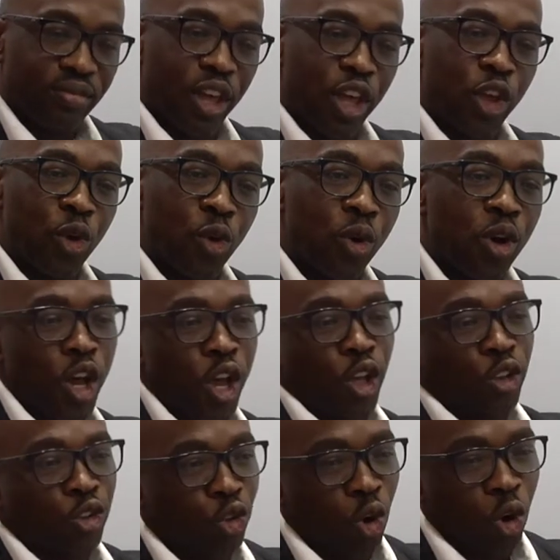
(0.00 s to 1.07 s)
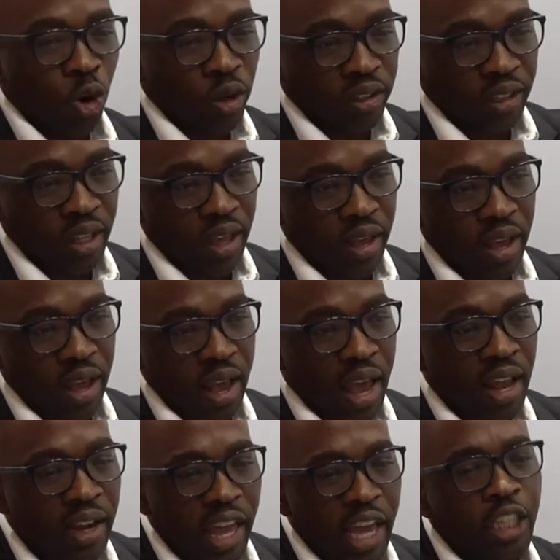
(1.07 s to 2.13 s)
Thank you. So the
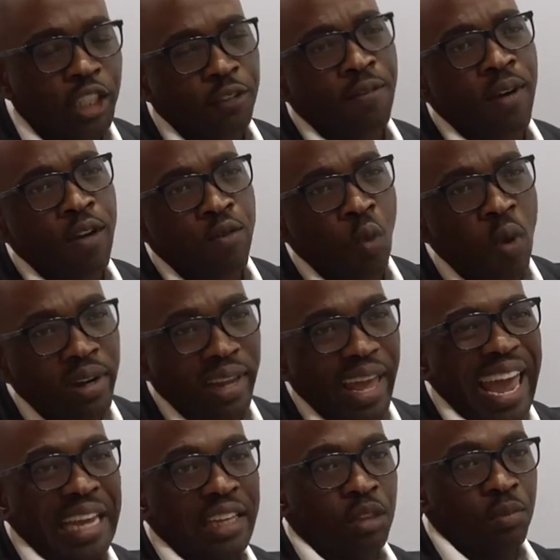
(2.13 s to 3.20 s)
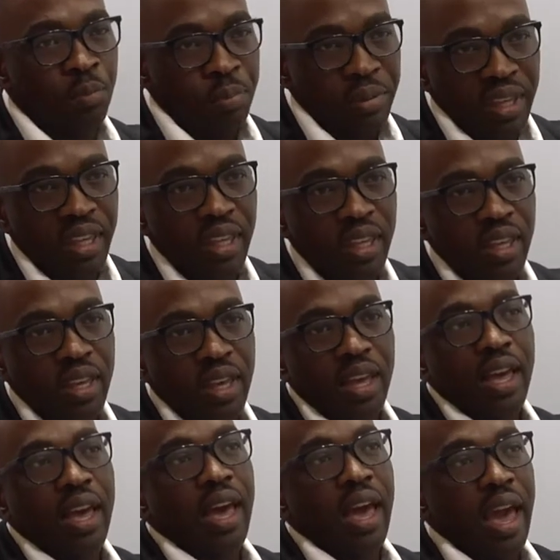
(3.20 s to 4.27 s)
LH518B,
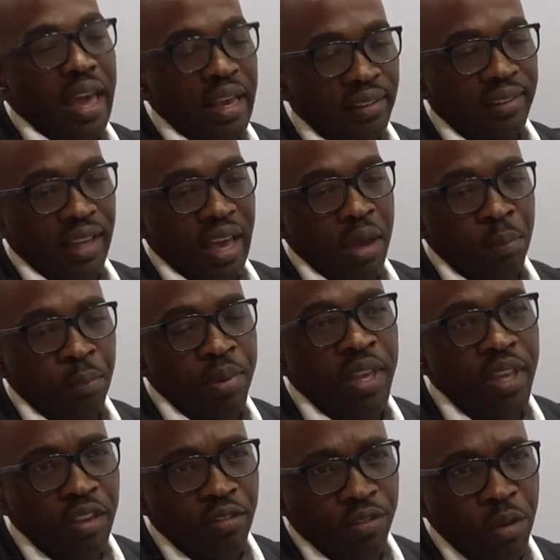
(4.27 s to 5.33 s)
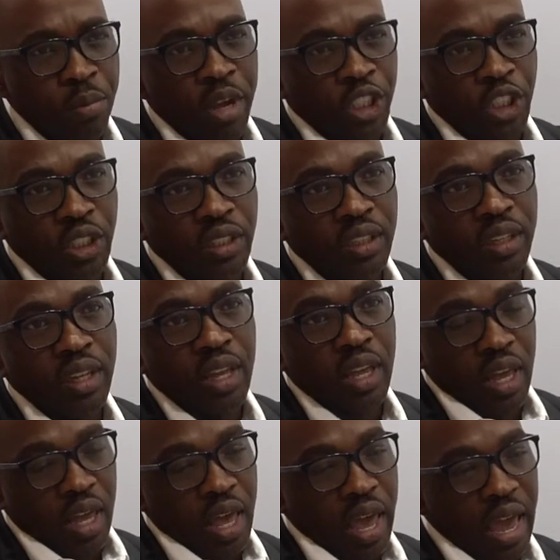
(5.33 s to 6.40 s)
it's a BEV machine.
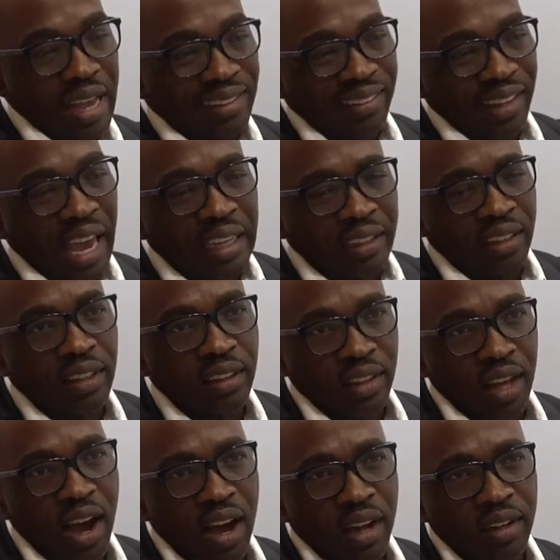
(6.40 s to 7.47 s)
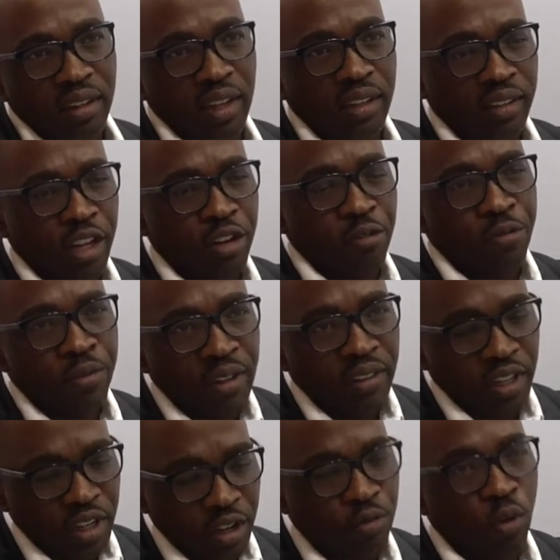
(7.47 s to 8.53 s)
It's 18 ton that can fit
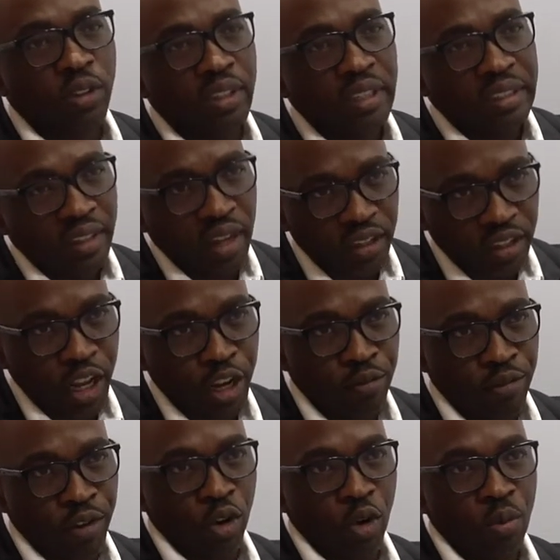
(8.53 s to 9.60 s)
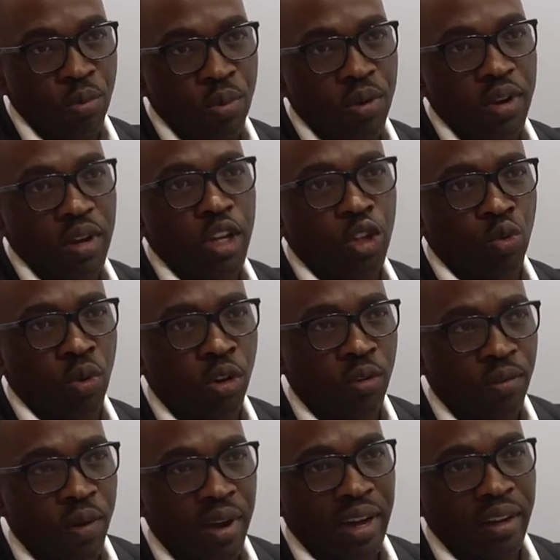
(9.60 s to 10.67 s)
in a 14 ton envelope. It's one of
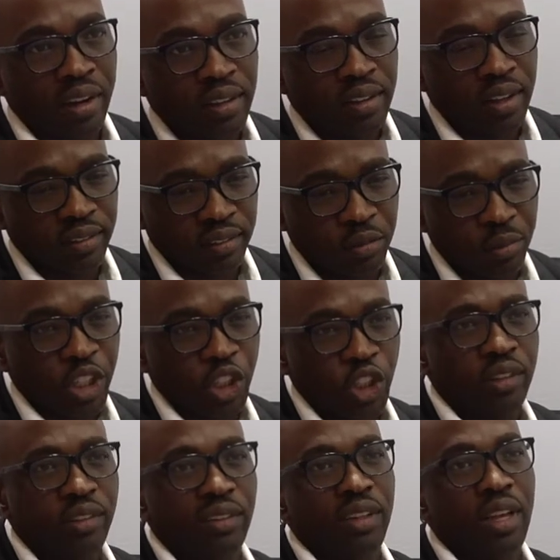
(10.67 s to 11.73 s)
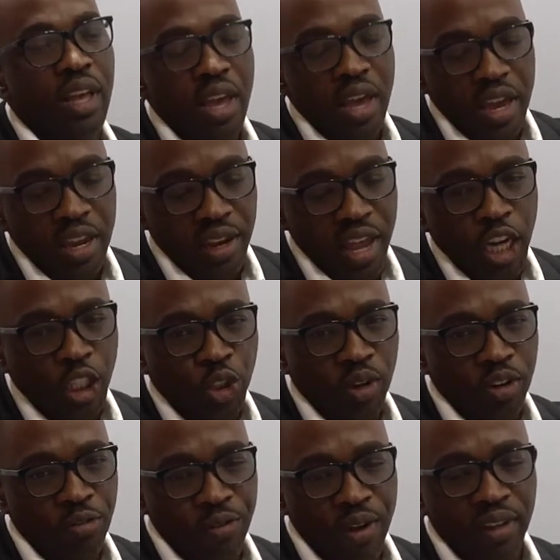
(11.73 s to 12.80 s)
our greatest machines. In
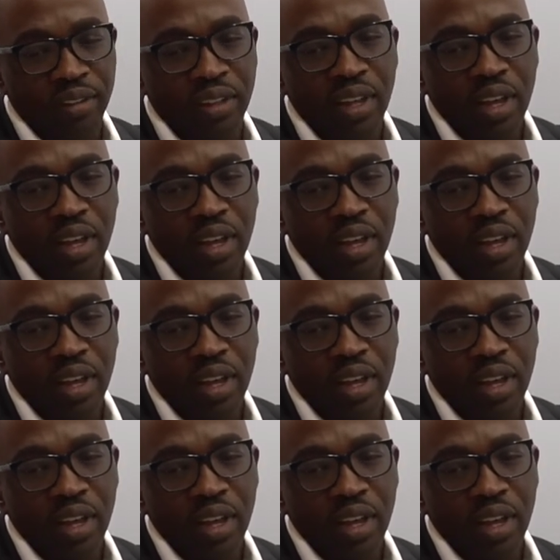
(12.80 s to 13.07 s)
actual fact,